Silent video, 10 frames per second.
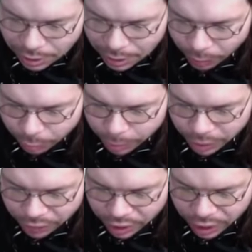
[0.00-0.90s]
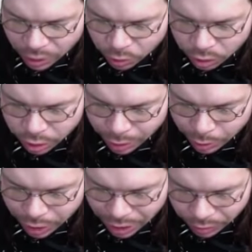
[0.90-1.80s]
I was a bit of a hound dog
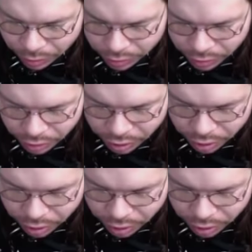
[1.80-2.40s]
when I was